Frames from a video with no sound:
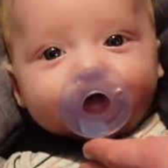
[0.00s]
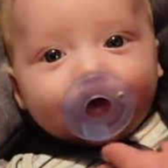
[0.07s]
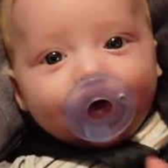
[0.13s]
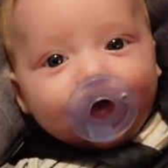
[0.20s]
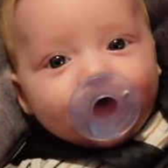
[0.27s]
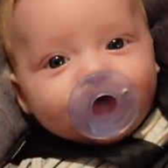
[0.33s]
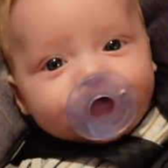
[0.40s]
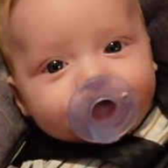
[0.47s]
You're
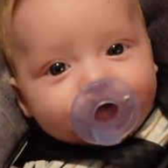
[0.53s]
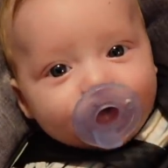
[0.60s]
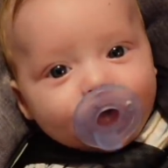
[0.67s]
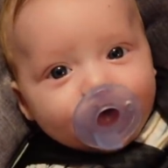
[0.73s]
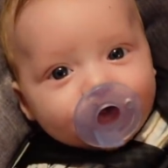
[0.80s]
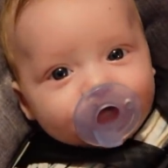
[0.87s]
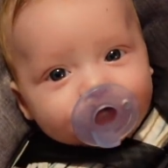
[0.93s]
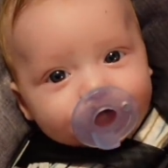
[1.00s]
gonna
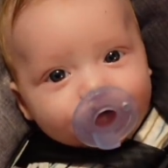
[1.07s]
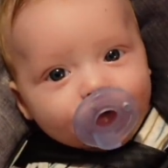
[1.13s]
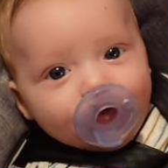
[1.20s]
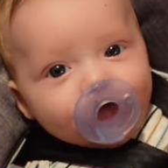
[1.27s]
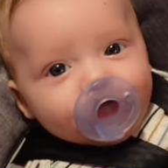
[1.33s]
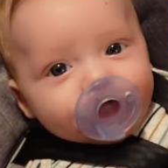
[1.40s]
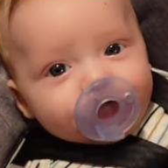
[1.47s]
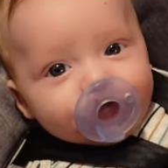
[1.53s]
hopefully fall
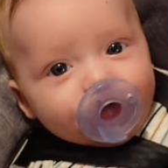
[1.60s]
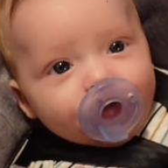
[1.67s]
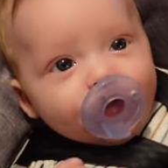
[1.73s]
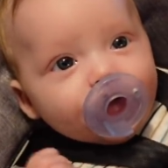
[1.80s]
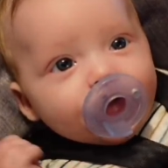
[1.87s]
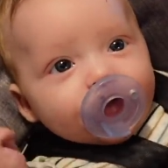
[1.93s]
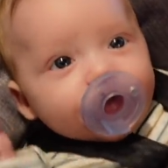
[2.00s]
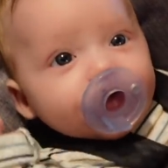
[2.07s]
asleep. We're gonna
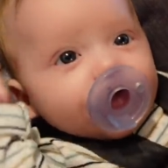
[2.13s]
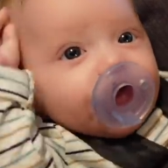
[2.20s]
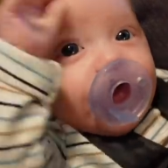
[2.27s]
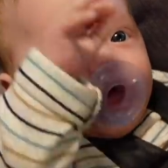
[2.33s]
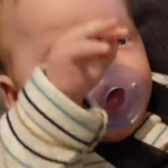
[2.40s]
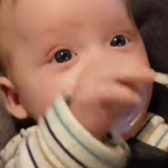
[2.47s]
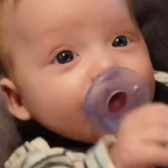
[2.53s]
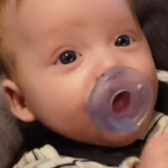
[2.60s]
find out if
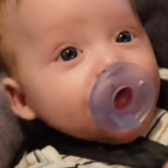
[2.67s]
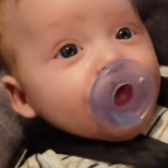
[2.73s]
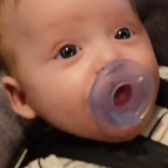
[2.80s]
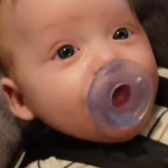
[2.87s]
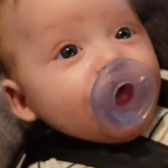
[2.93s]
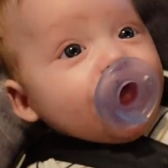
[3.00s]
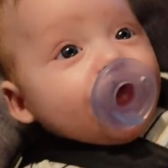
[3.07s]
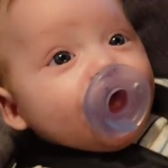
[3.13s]
you'll fall asleep
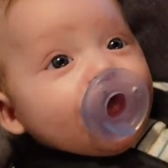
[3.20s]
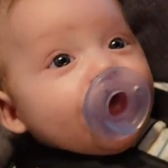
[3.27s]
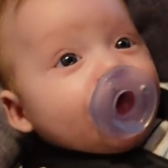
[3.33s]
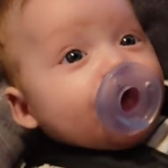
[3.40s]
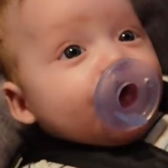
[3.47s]
on walks or